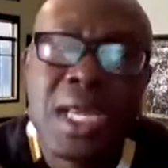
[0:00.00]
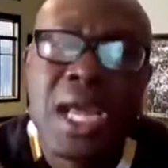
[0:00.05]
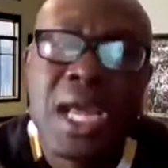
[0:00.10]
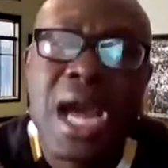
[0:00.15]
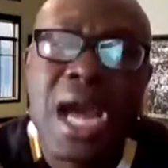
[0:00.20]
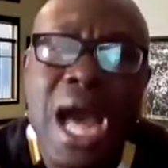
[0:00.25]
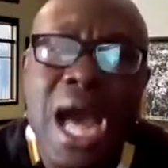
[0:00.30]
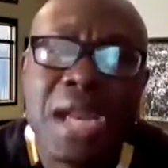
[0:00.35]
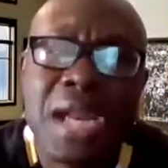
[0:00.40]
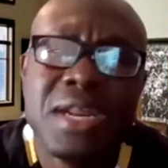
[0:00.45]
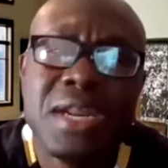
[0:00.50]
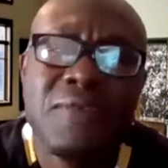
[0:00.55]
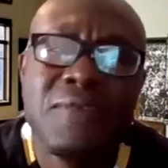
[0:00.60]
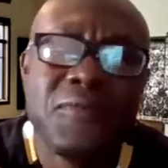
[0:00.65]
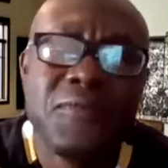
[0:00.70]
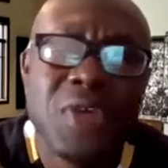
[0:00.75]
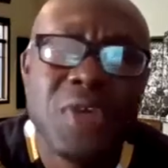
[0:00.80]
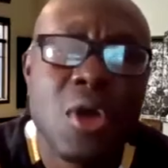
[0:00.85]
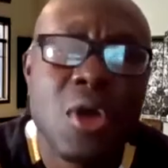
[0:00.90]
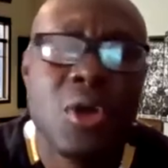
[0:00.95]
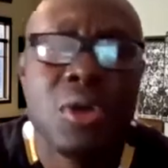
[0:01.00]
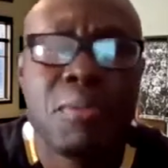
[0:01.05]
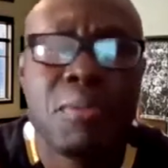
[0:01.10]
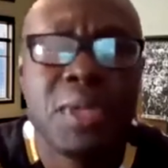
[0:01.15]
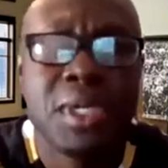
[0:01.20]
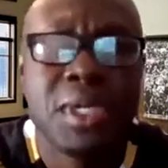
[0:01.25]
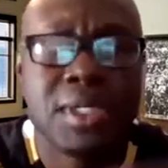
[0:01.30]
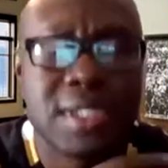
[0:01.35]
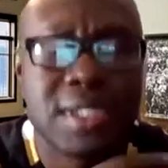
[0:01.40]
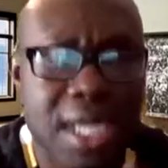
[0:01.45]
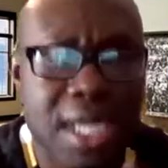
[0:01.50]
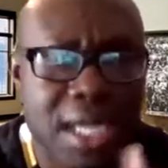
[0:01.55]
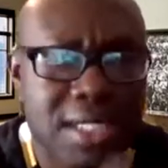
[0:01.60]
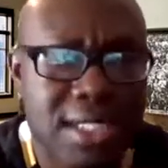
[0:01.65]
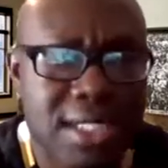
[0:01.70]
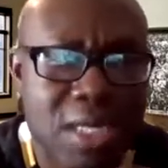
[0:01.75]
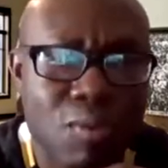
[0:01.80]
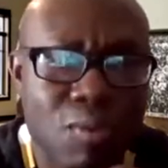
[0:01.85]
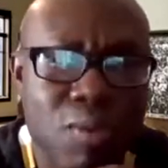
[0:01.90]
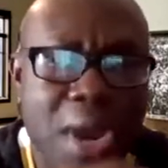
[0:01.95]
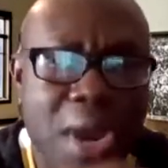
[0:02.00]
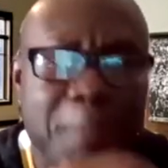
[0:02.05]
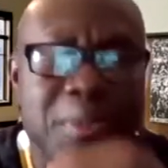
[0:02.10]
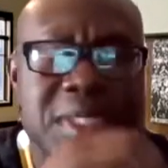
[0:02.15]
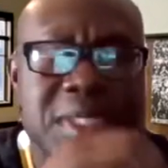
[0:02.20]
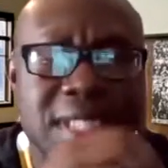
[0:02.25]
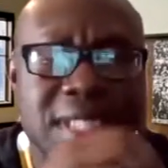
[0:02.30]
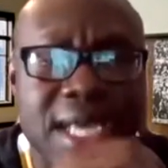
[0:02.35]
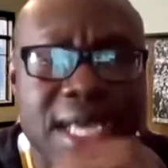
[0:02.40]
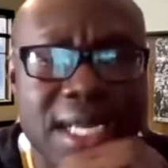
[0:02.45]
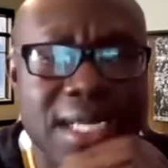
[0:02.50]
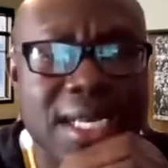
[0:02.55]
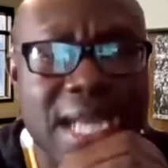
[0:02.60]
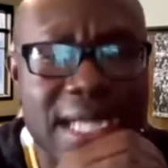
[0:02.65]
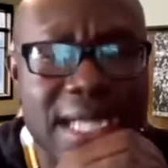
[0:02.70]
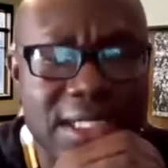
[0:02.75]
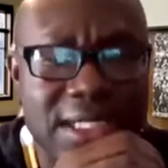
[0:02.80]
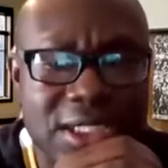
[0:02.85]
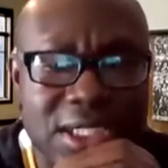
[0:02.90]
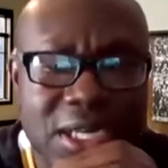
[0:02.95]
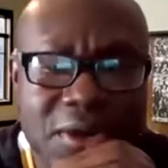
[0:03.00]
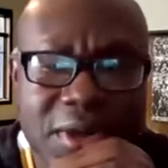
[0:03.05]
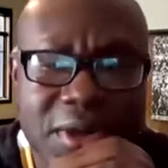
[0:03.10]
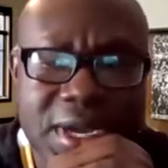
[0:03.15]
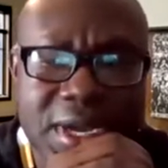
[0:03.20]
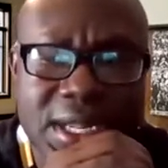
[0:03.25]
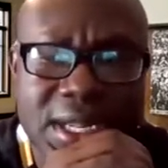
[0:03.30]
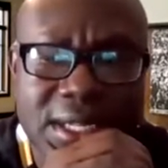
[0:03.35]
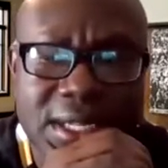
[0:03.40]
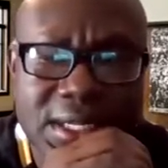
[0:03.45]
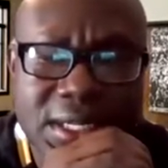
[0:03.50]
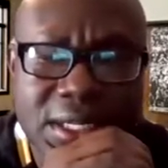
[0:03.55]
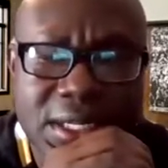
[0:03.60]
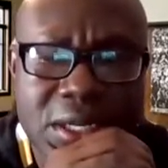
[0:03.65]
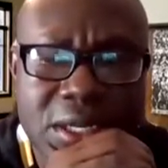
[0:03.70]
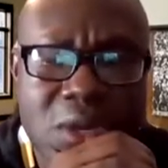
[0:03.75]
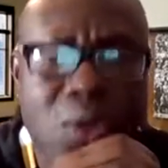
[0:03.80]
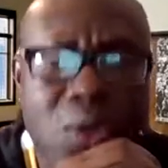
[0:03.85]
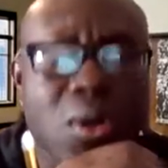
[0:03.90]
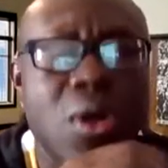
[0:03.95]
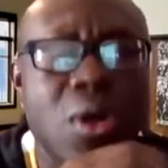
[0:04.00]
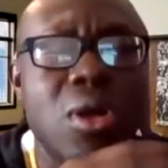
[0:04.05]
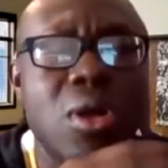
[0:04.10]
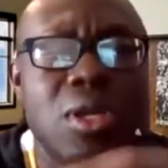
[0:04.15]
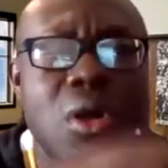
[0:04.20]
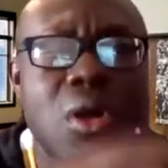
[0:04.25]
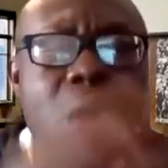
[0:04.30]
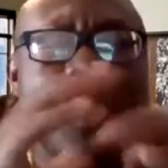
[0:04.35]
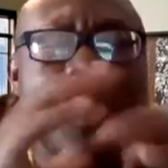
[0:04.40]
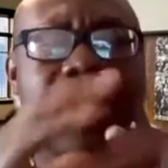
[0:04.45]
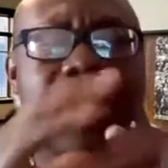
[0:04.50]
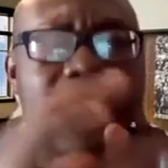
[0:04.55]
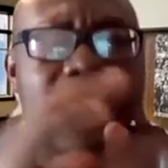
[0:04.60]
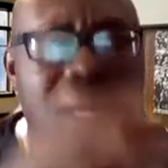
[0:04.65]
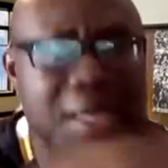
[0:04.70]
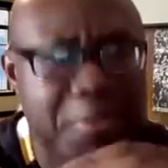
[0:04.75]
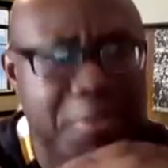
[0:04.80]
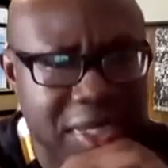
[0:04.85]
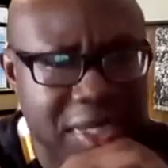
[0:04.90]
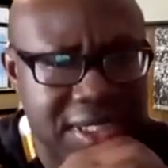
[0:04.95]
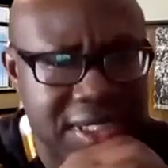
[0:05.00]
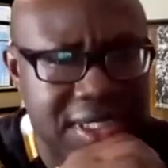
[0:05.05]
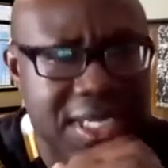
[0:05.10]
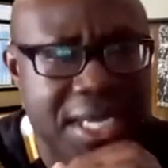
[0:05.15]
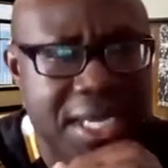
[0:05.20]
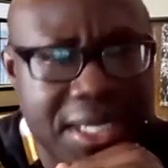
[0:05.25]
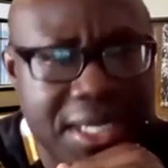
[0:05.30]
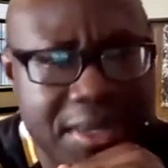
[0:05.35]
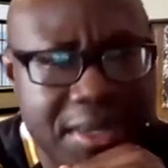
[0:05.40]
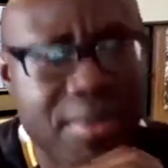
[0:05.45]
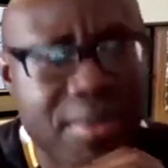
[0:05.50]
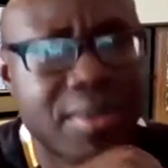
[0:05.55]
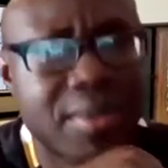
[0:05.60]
How did it feel to represent Nigeria, on the Olympic team?